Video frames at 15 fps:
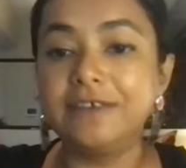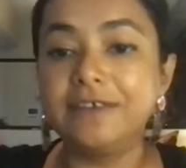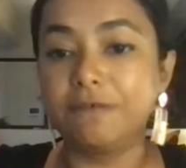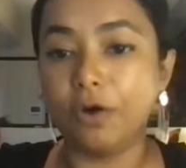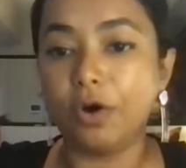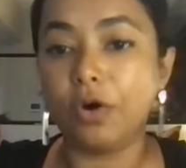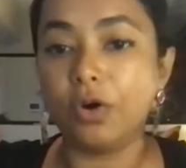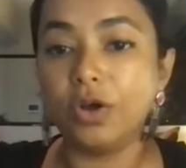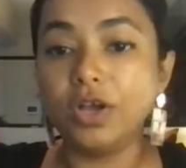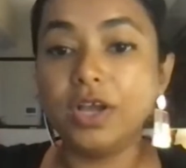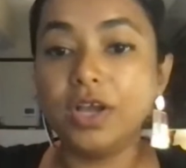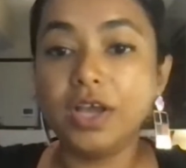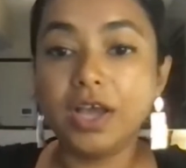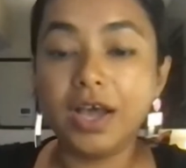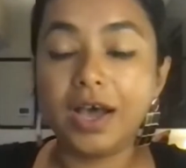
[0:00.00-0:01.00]
for
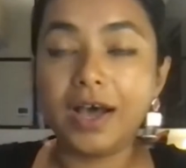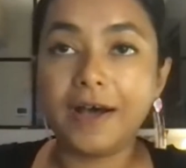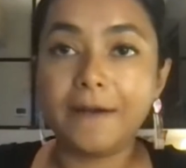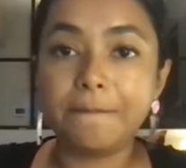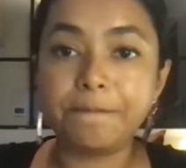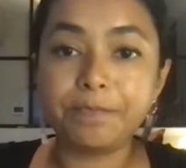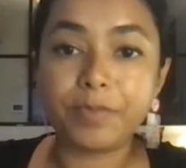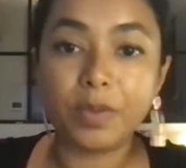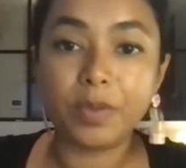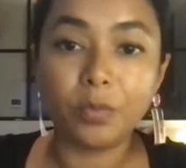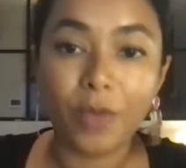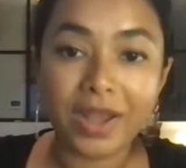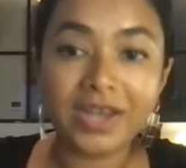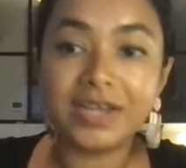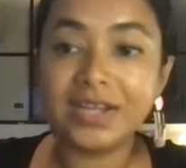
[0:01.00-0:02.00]

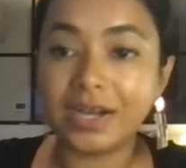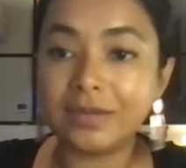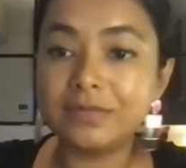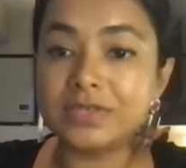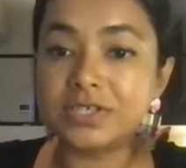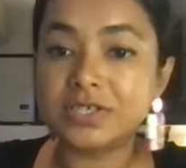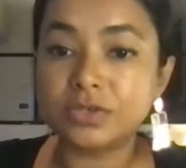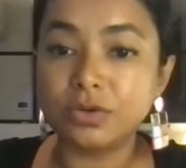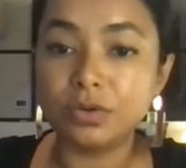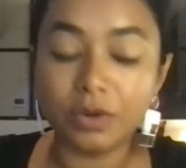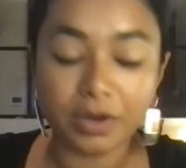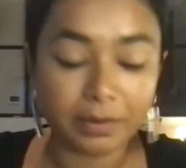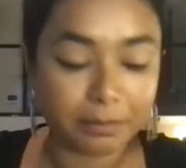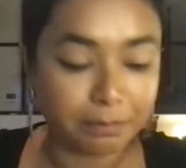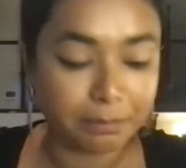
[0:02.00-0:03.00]
when it comes
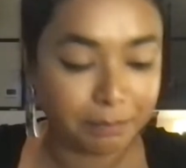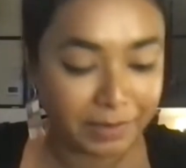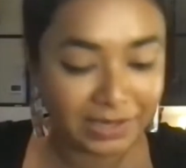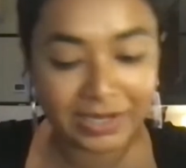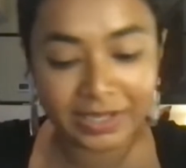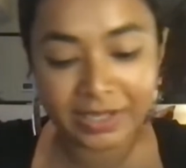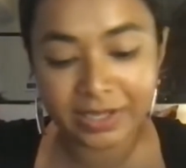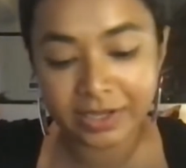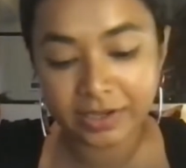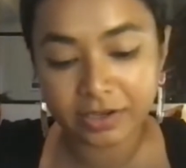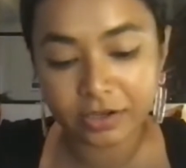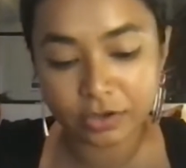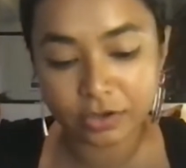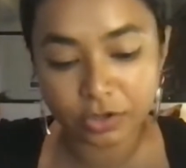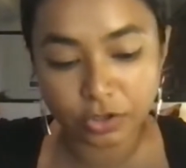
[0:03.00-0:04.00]
to building
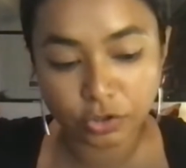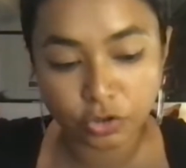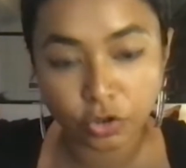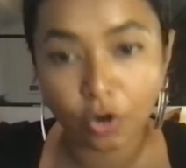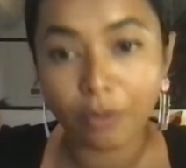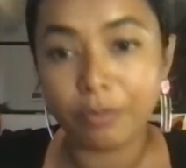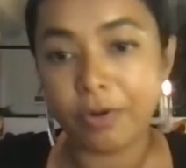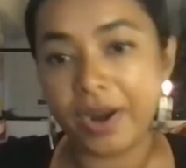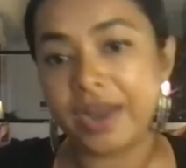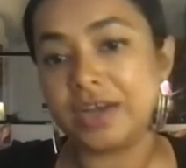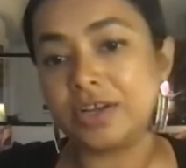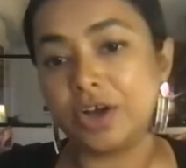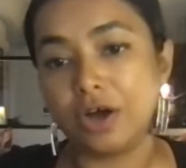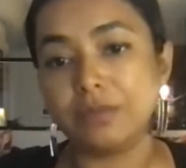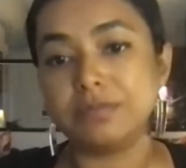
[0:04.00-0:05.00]
your brand
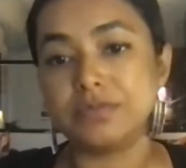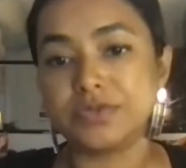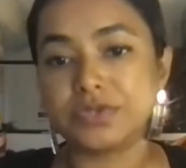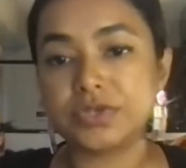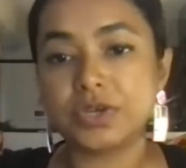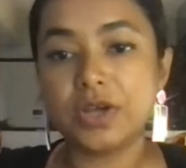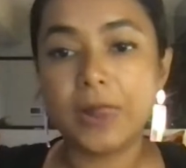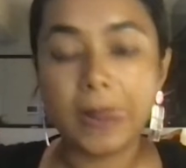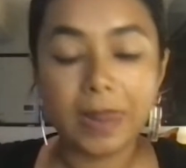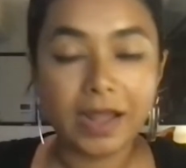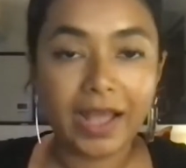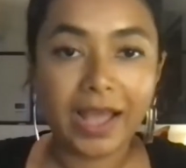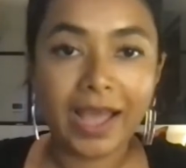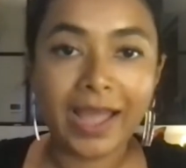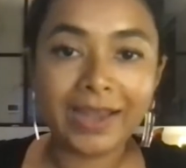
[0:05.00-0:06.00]
comms.
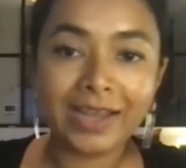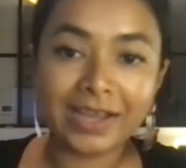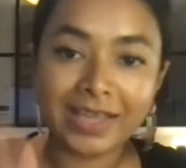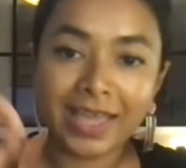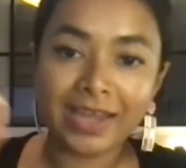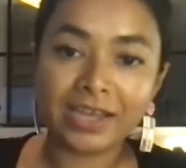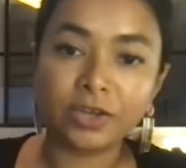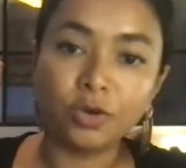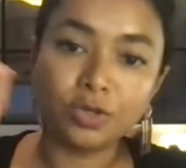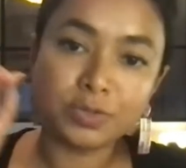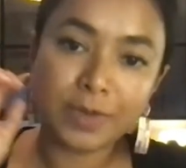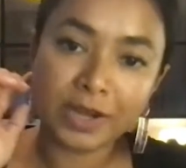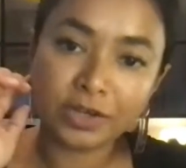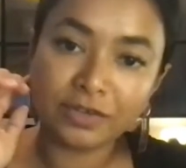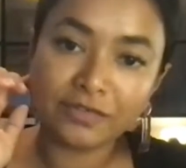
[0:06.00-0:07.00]
And again, it goes
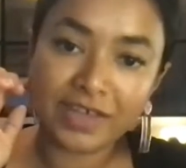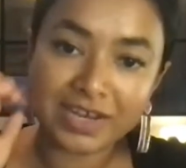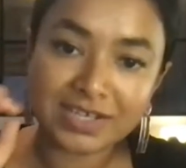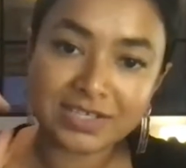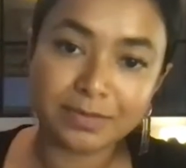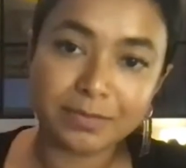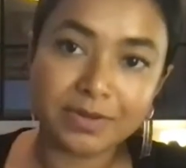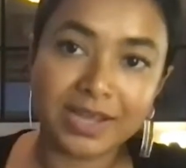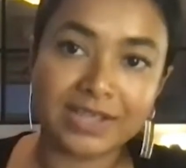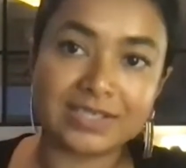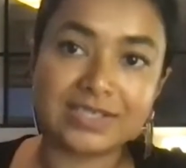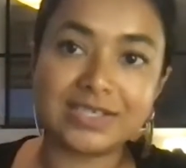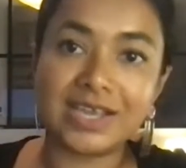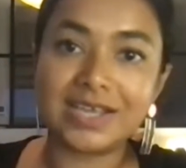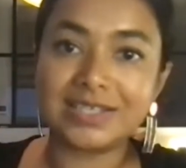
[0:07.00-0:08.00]
back to a very simple
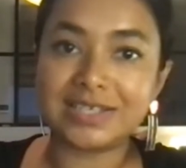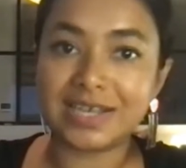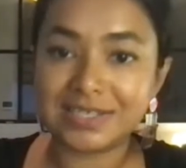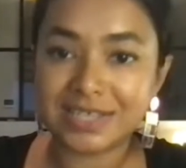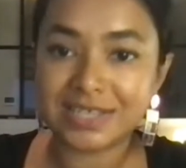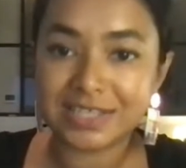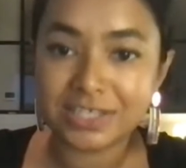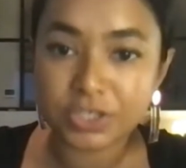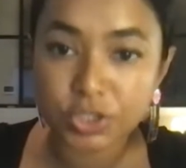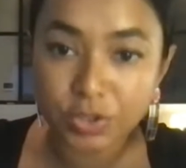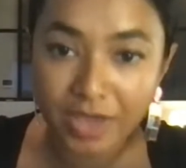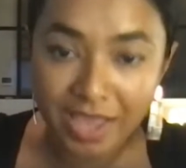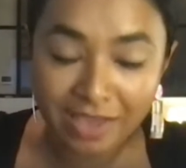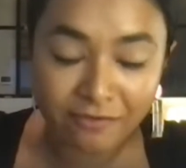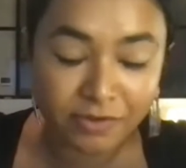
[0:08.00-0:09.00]
exercise, and I say this to
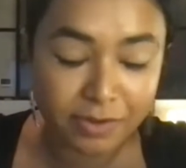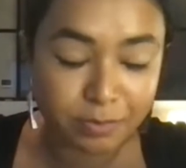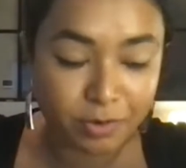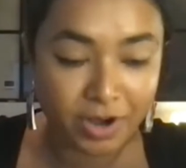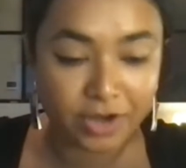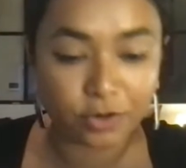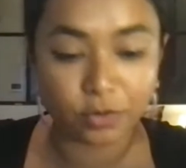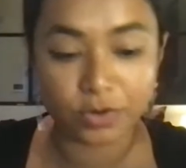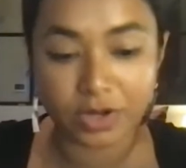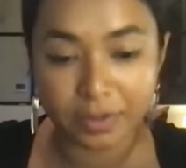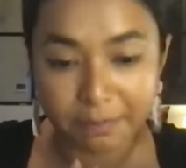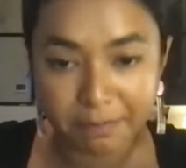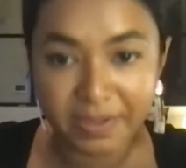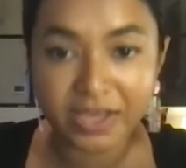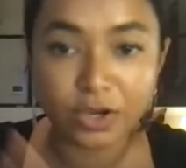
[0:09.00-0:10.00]
every brand owner,
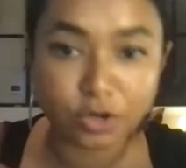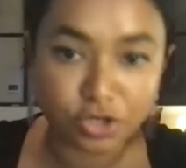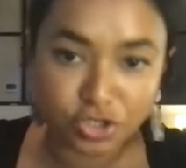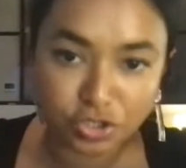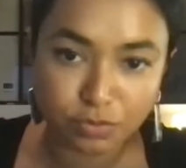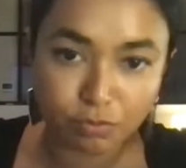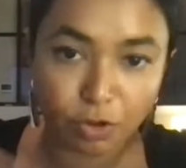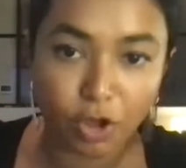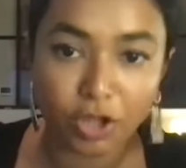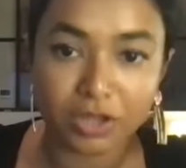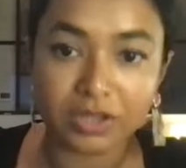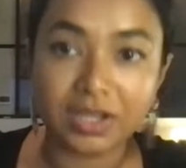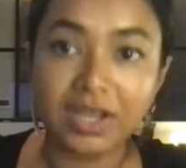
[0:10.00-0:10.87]
big or small.